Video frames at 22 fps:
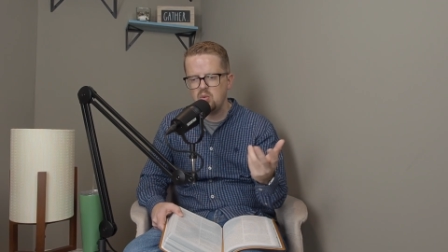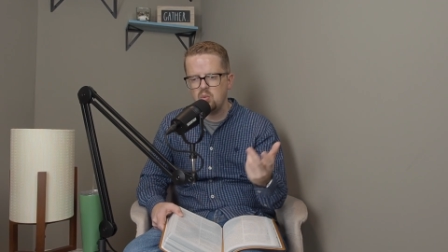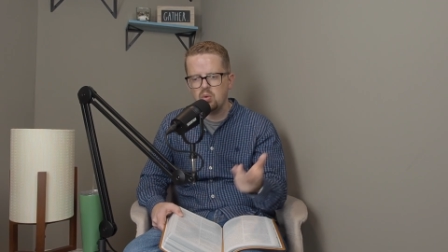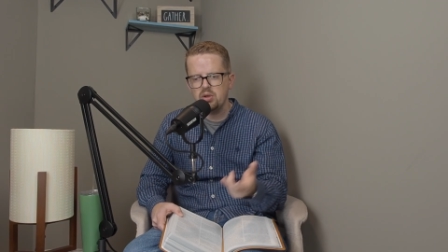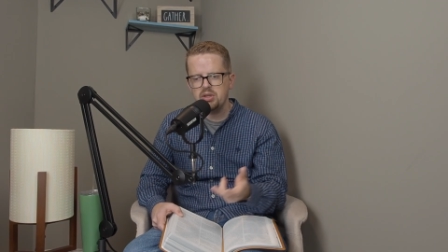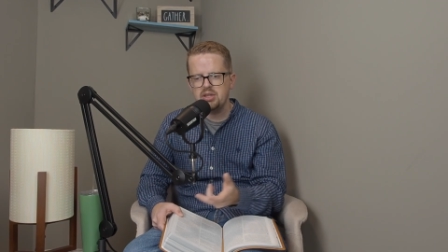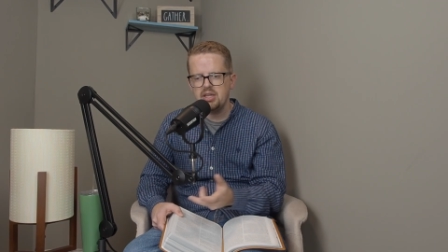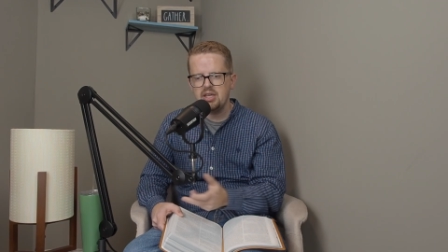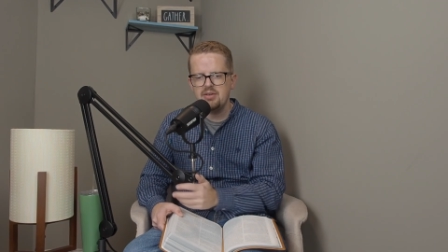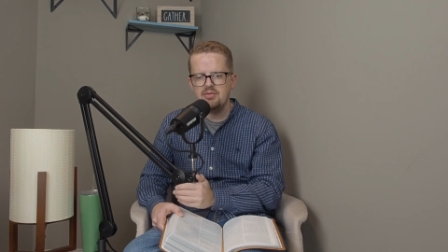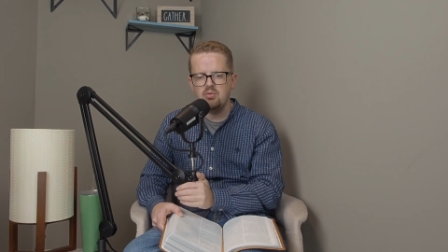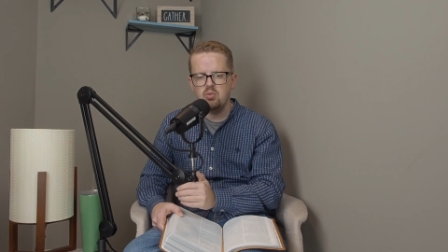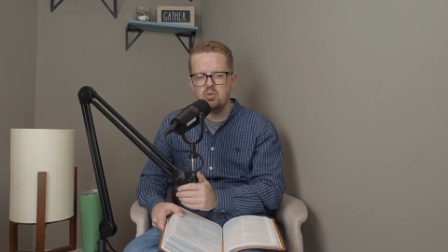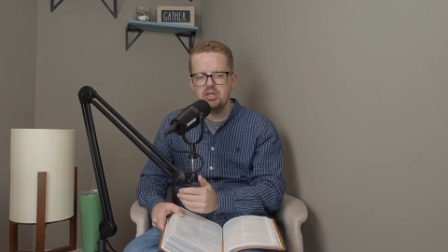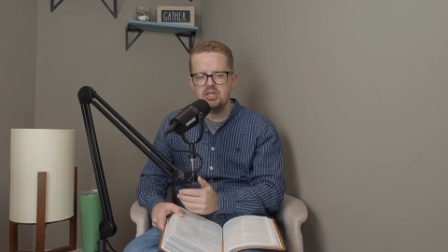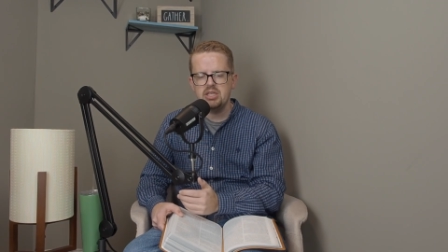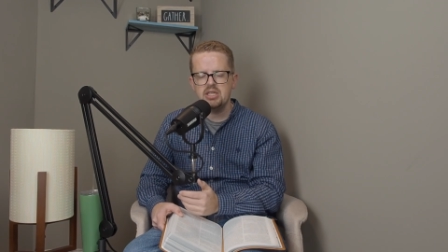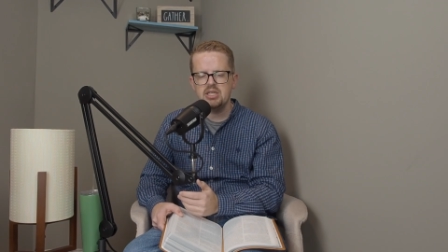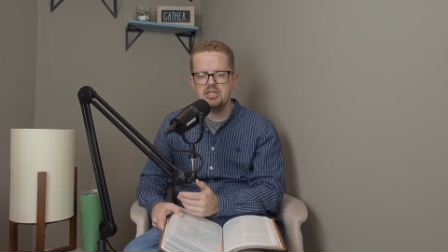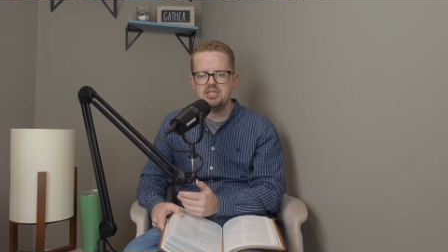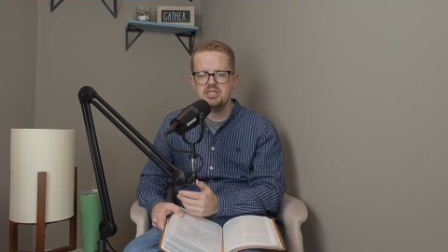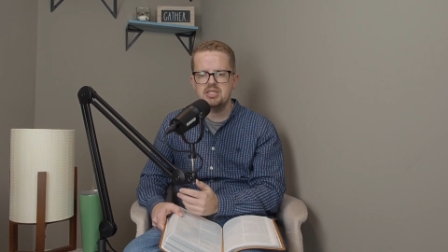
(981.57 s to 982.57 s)
what they've
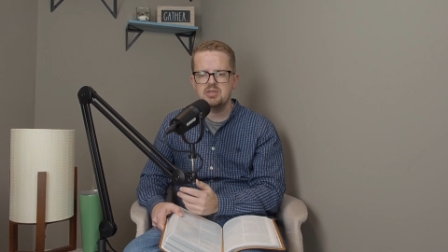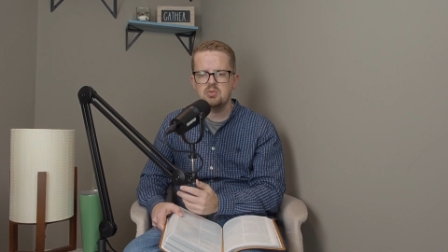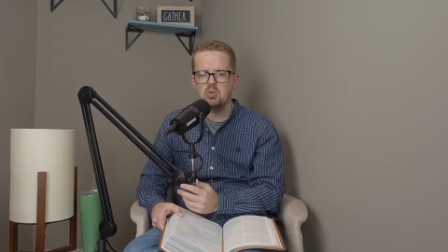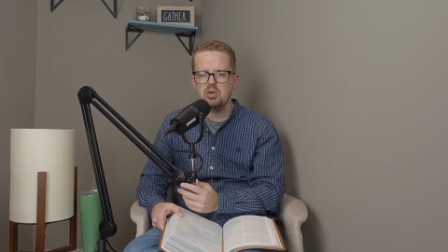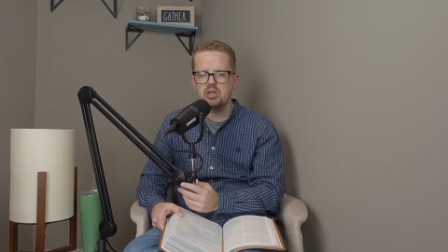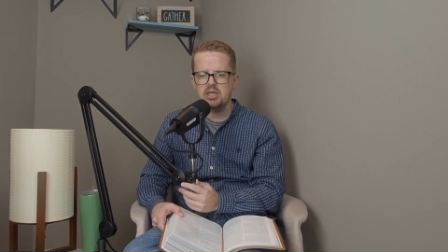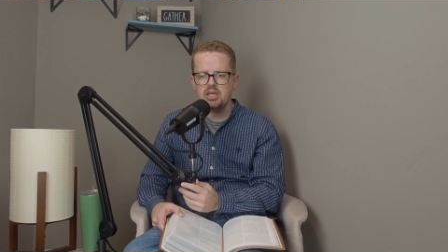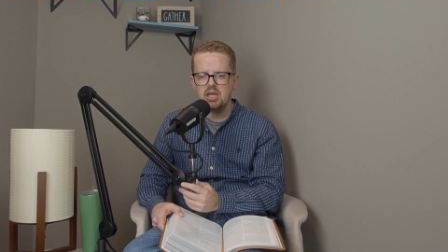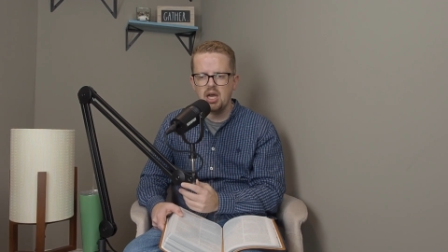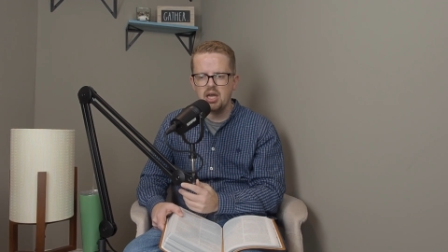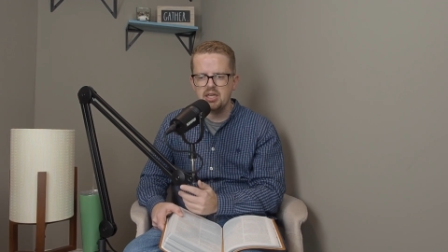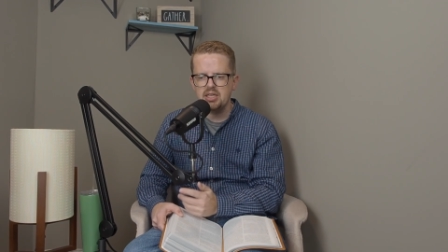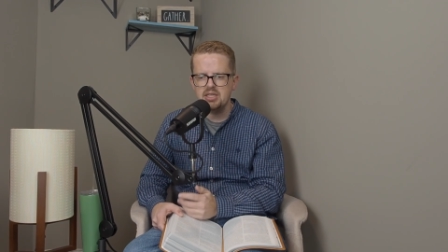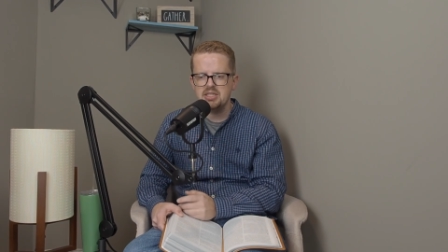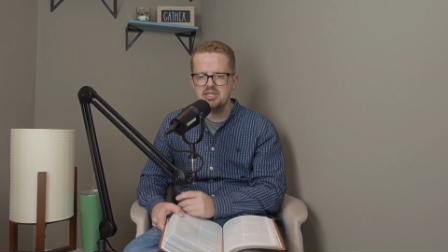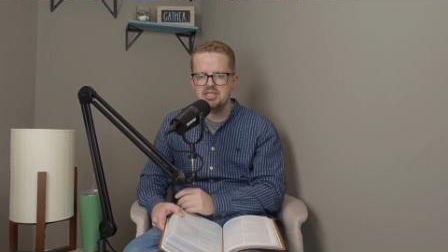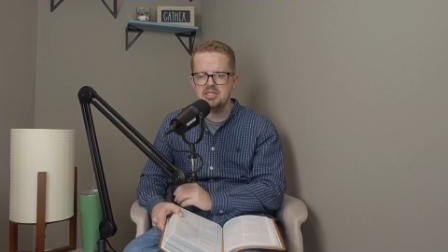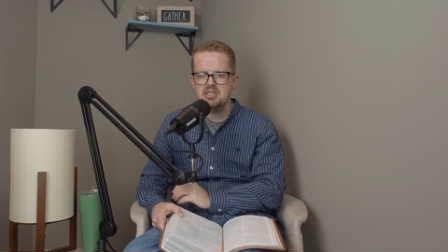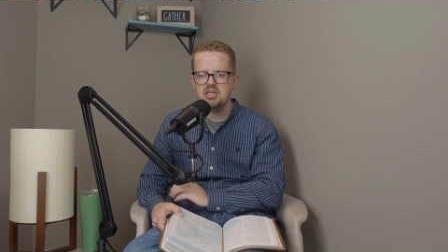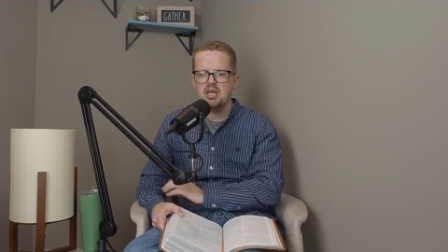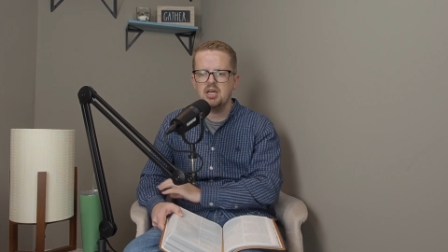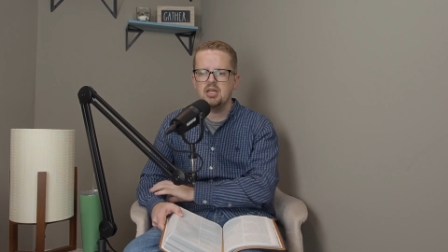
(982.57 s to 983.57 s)
witnessed, what God
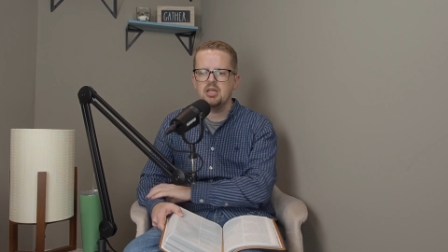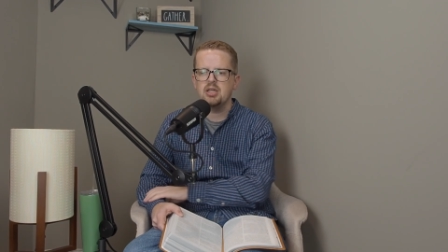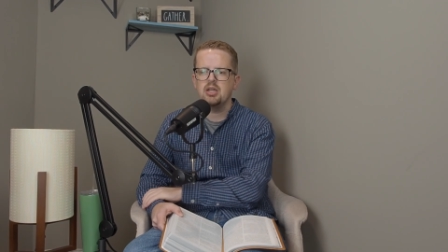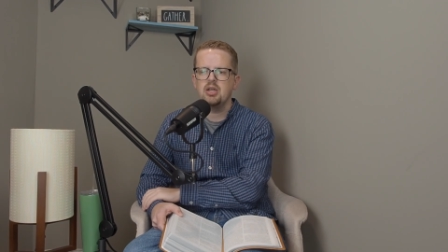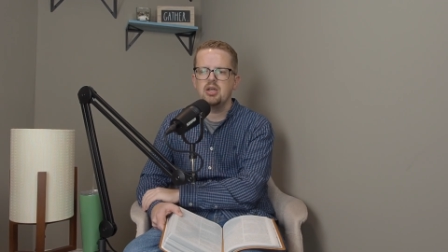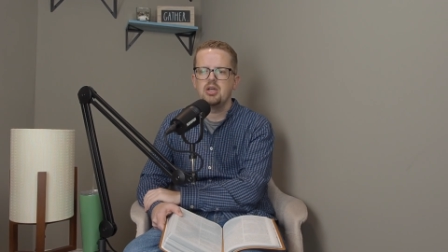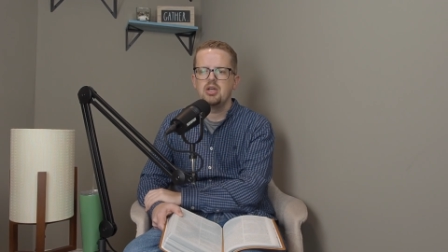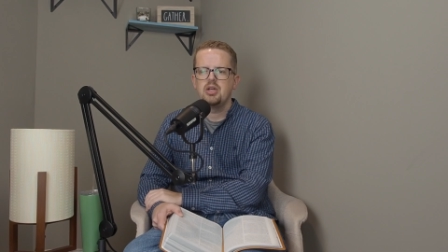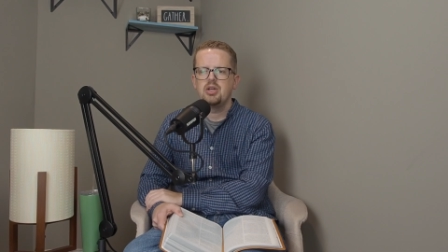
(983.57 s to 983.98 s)
has done,